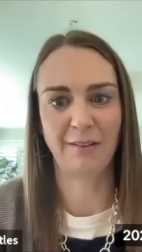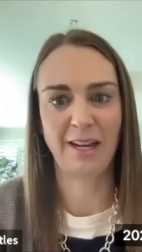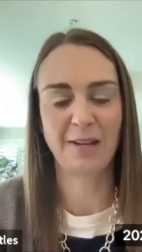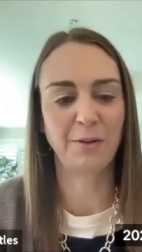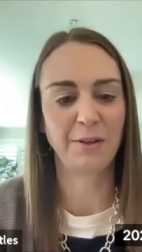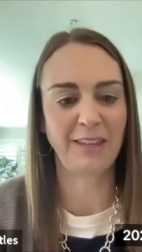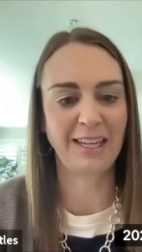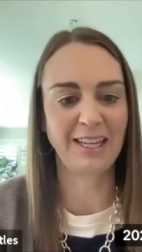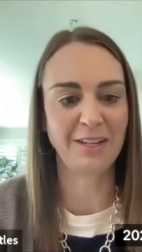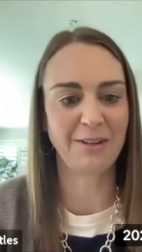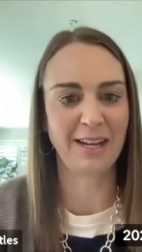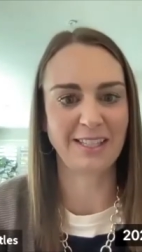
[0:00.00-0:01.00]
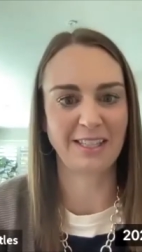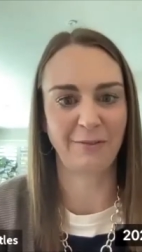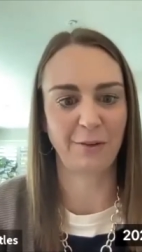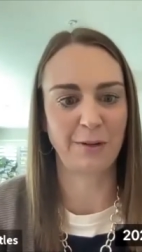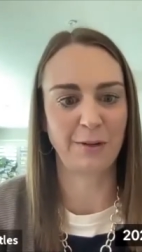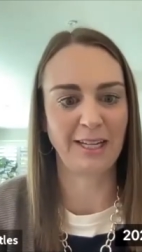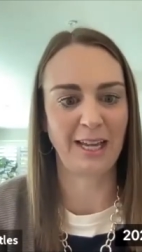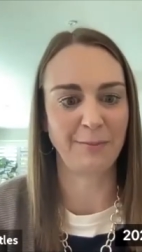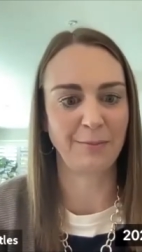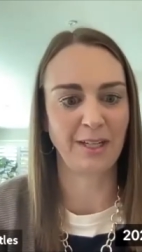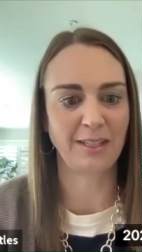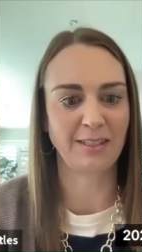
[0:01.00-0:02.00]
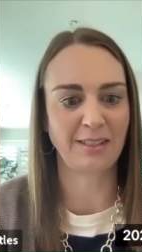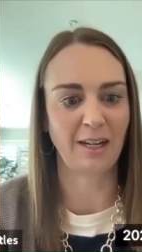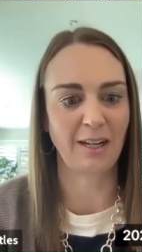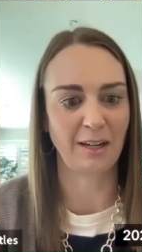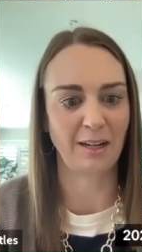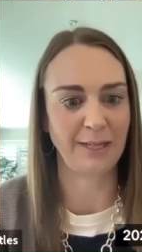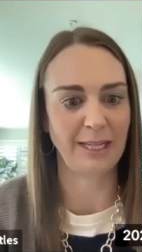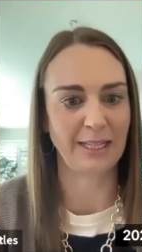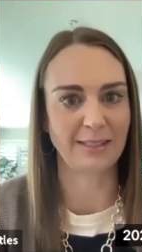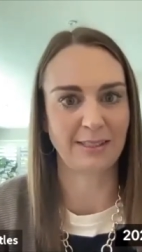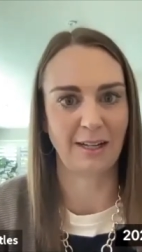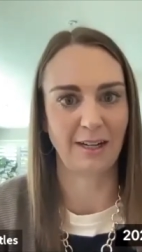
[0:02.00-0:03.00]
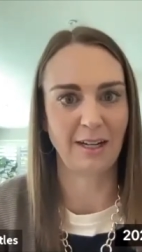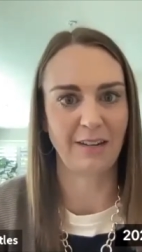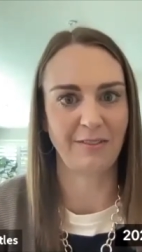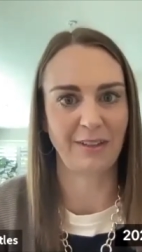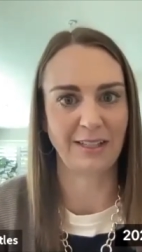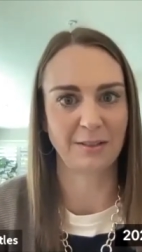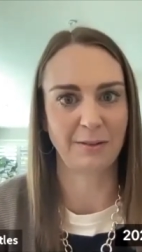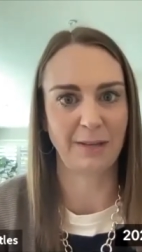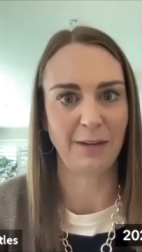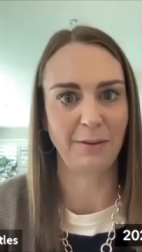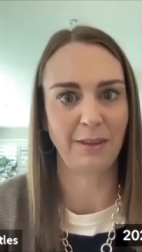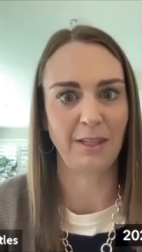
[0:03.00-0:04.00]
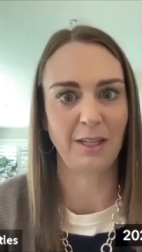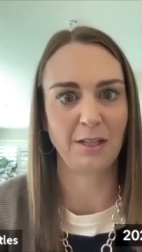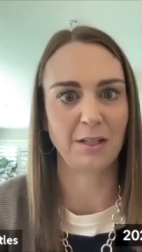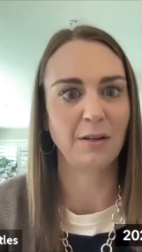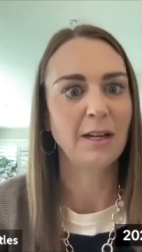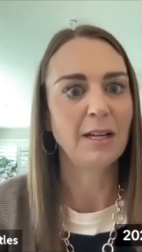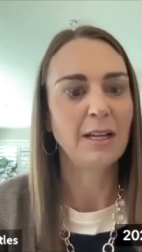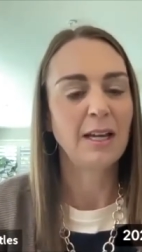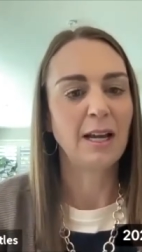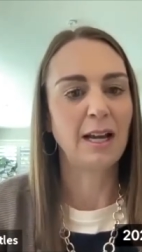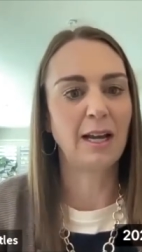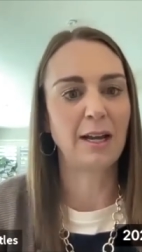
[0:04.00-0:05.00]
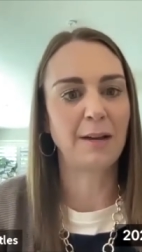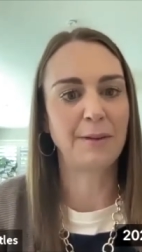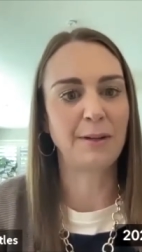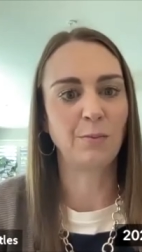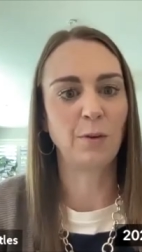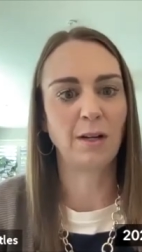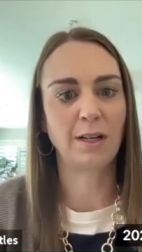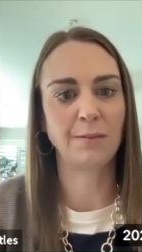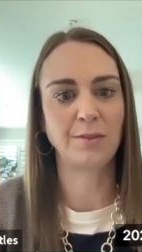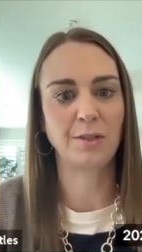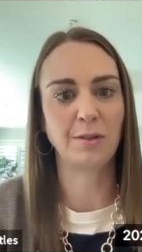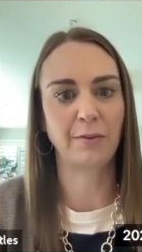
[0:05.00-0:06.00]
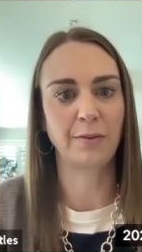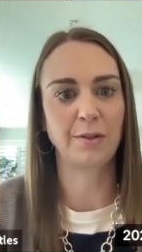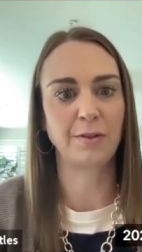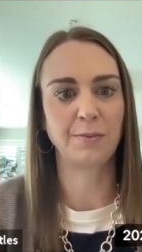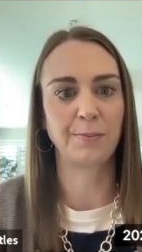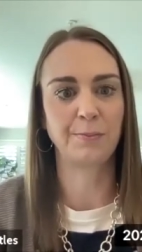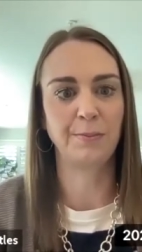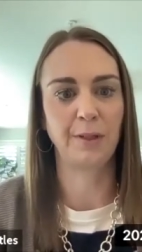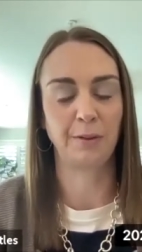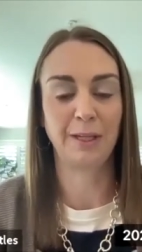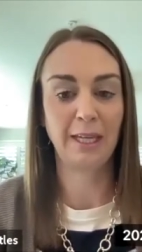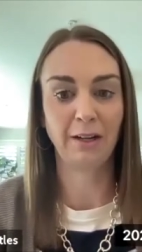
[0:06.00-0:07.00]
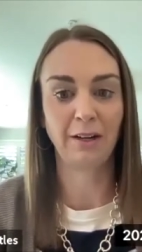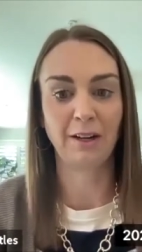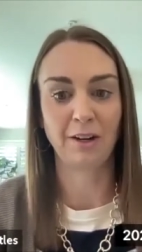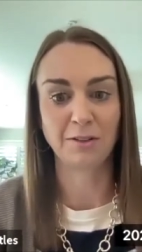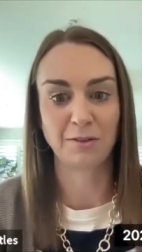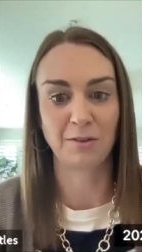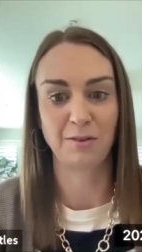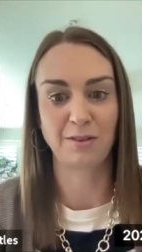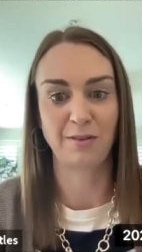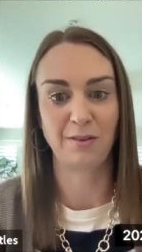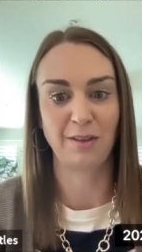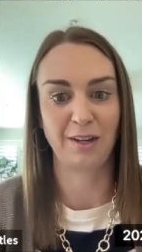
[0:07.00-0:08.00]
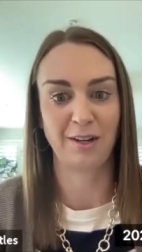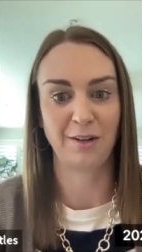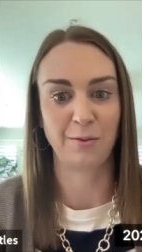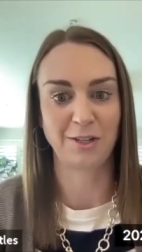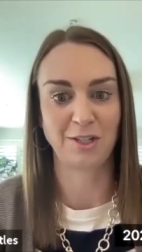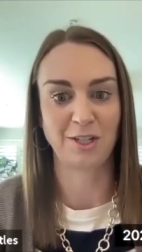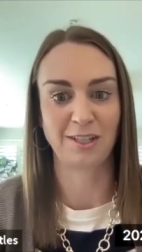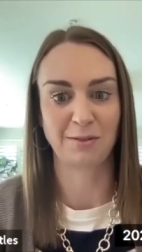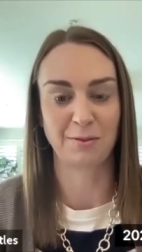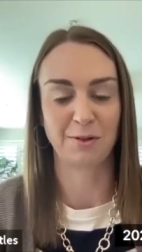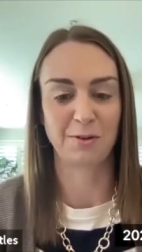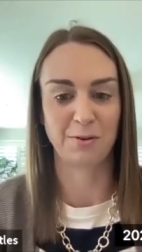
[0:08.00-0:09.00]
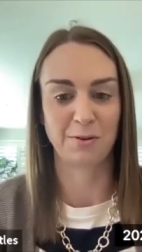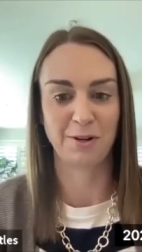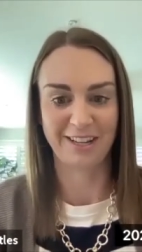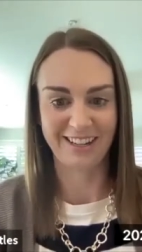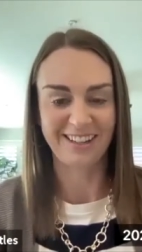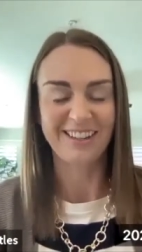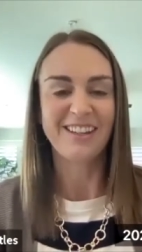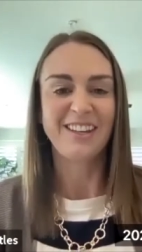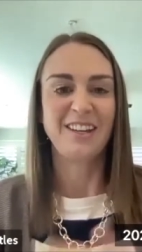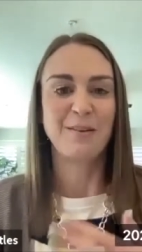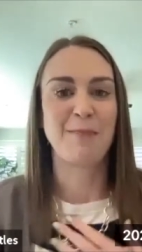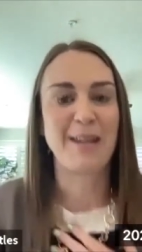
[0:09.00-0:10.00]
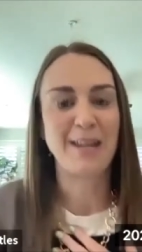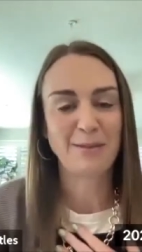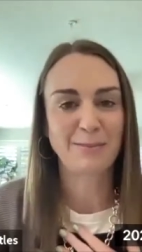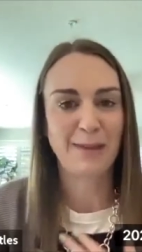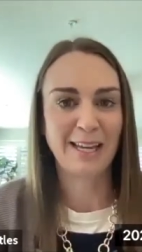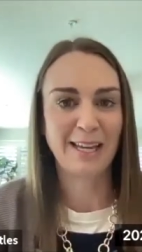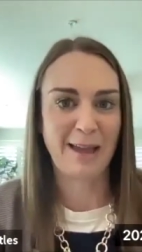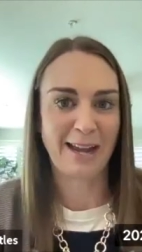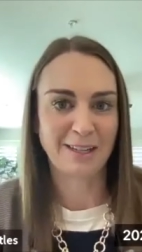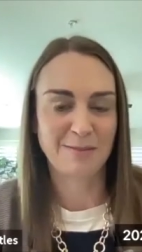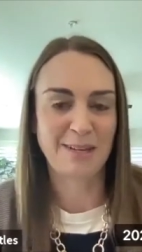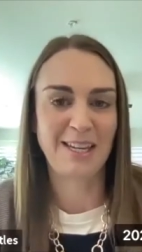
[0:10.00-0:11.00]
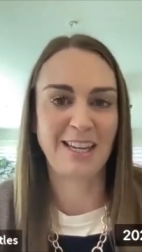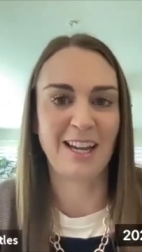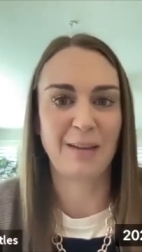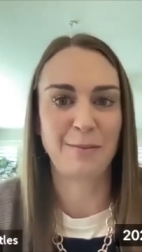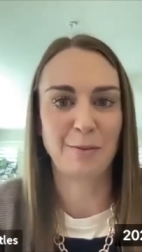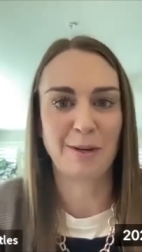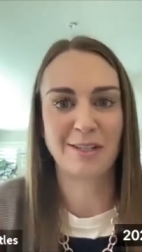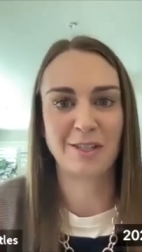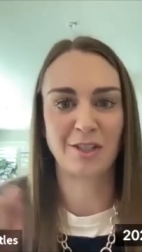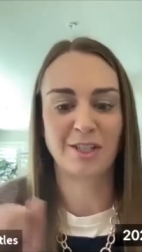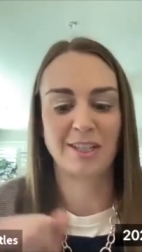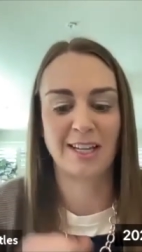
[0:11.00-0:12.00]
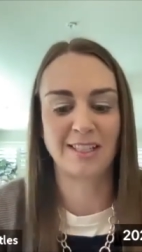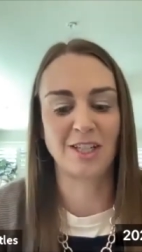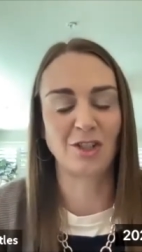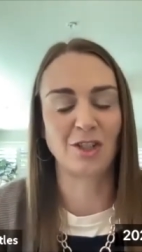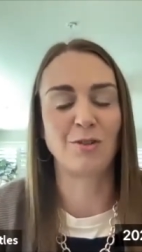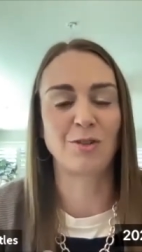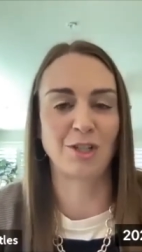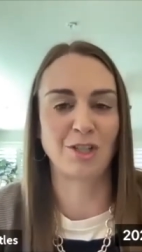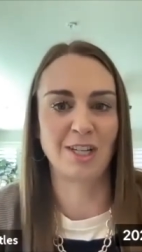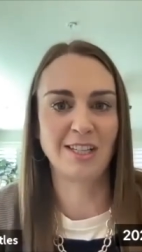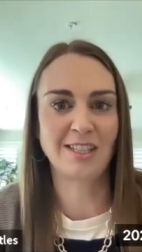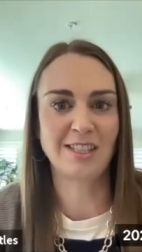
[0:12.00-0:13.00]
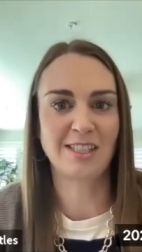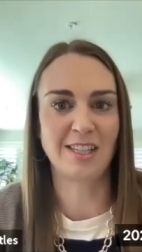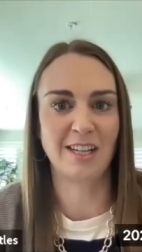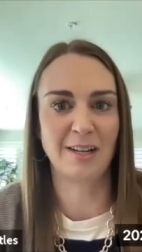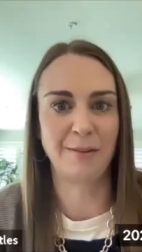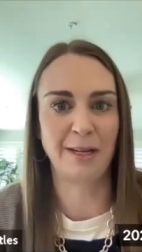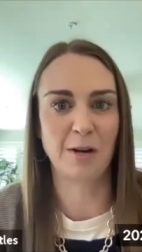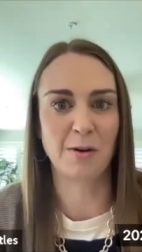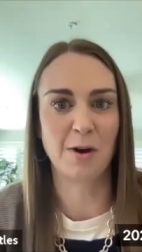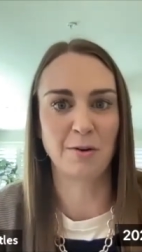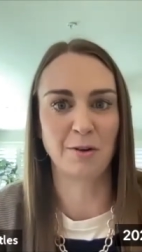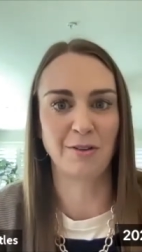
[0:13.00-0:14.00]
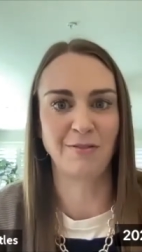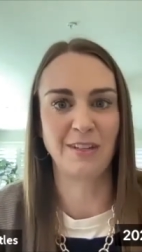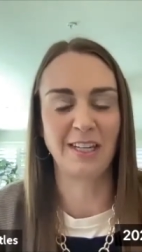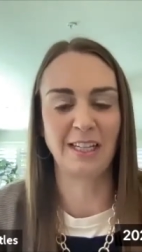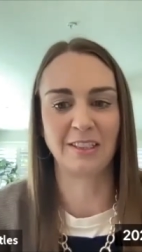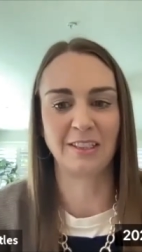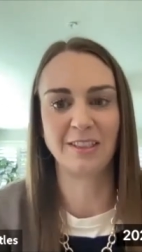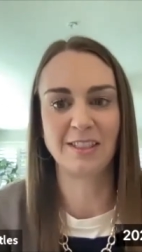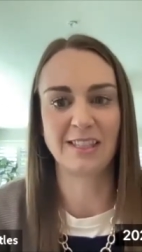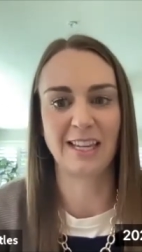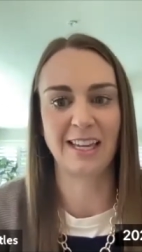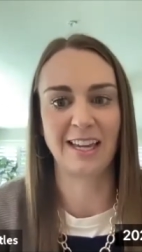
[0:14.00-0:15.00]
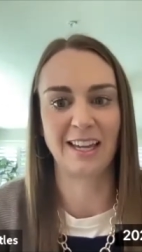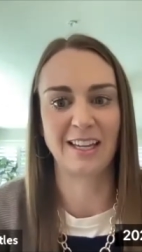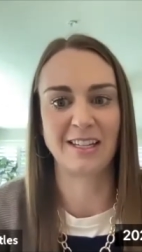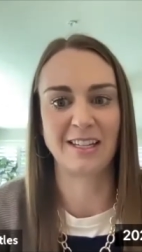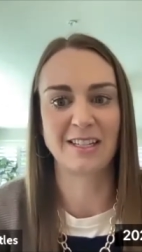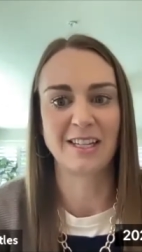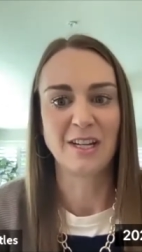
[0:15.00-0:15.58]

right. Well, thank you guys, everyone. I'm going to start. I'm going to get started if that's okay with you. Um, and welcome to everyone who's, you know, here and also those of you that are watching this recorded. My name is Megan McNamee. I'm a registered dietitian nutritionist um, and co-owner of Feeding Littles. And